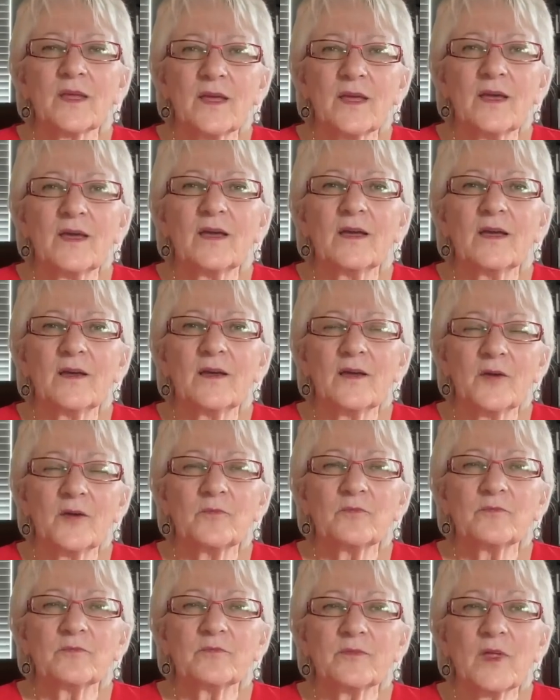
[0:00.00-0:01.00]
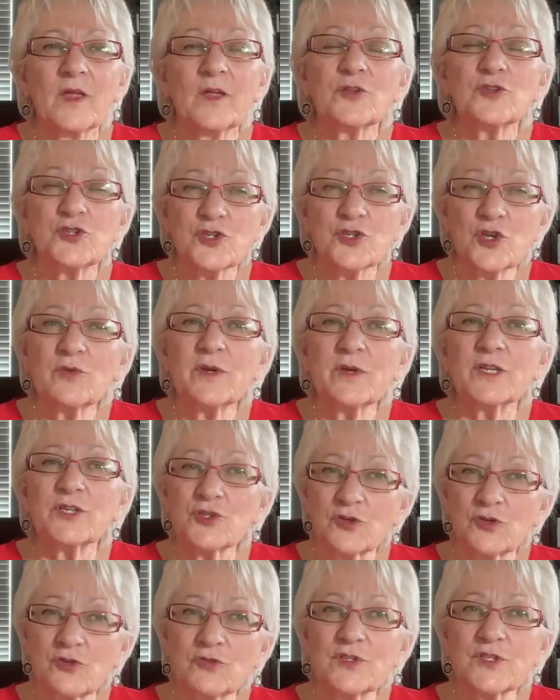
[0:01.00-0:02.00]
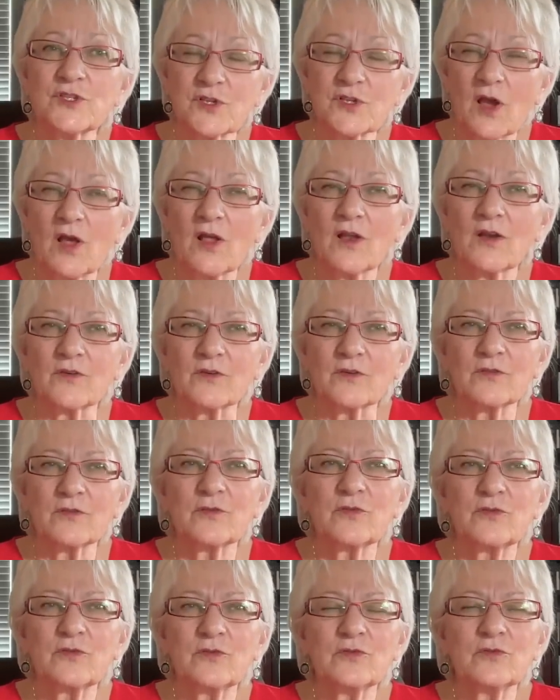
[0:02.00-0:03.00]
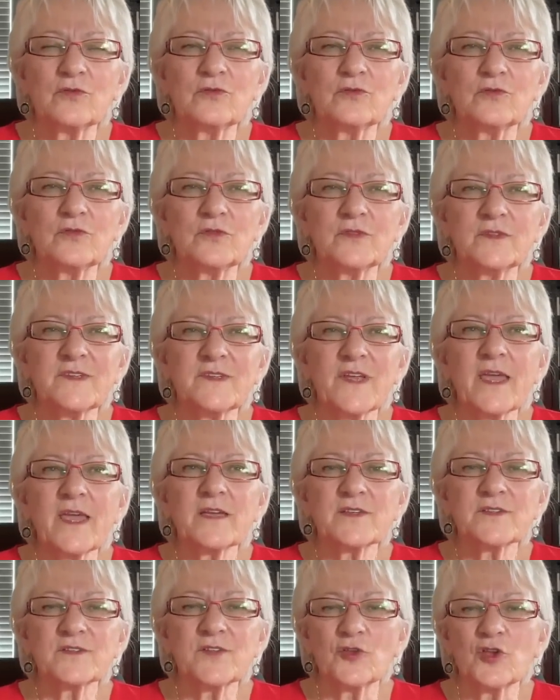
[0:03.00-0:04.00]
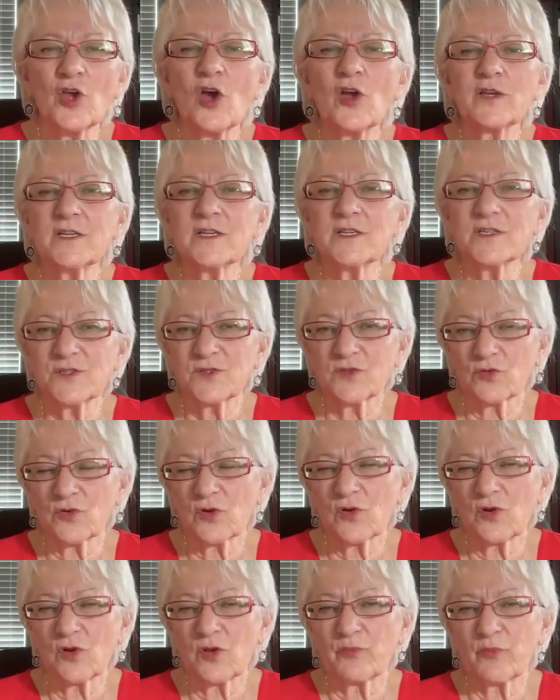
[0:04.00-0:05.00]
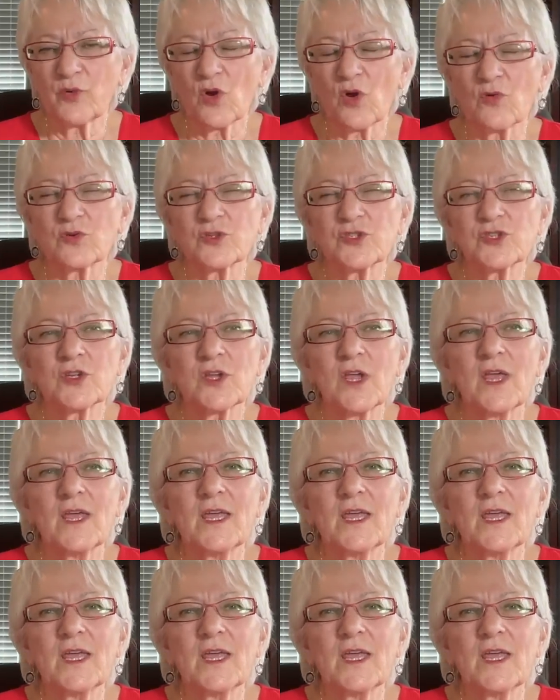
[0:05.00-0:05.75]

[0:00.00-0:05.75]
uh, a Jewish good scholar who takes the non-historical approach,